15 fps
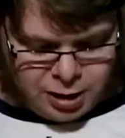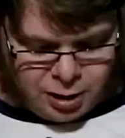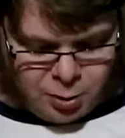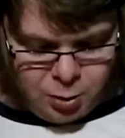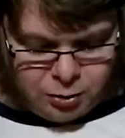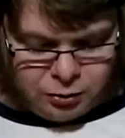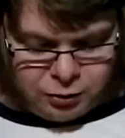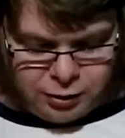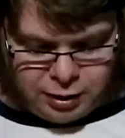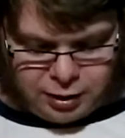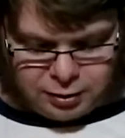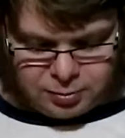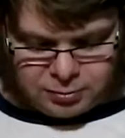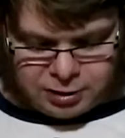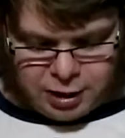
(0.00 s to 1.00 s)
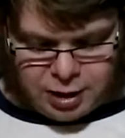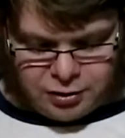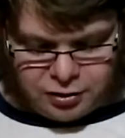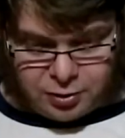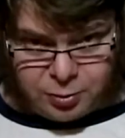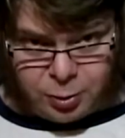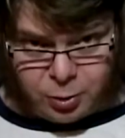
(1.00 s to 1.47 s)
I would say the
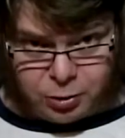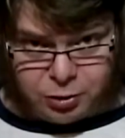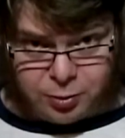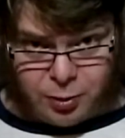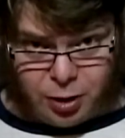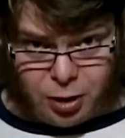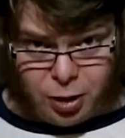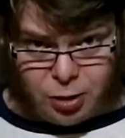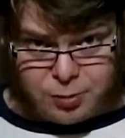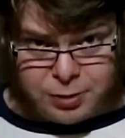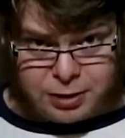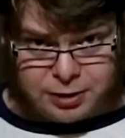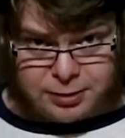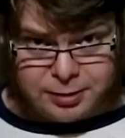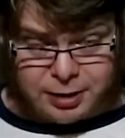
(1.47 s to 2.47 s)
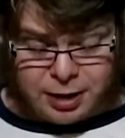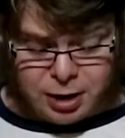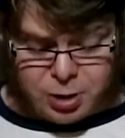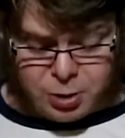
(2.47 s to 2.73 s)
case seems a little small, but I